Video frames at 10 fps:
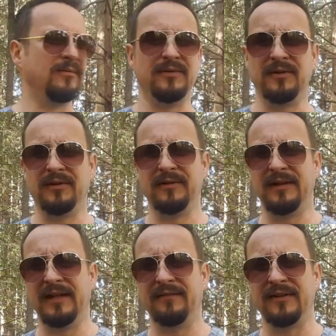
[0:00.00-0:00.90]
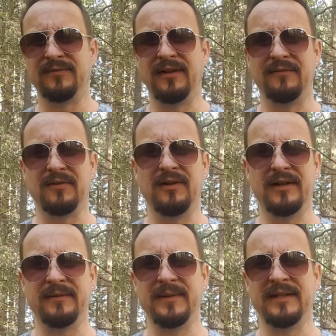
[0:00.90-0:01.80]
you know 11 12
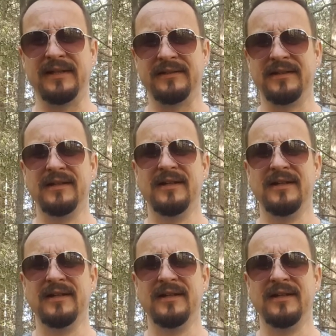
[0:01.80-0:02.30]
o'clock at midnight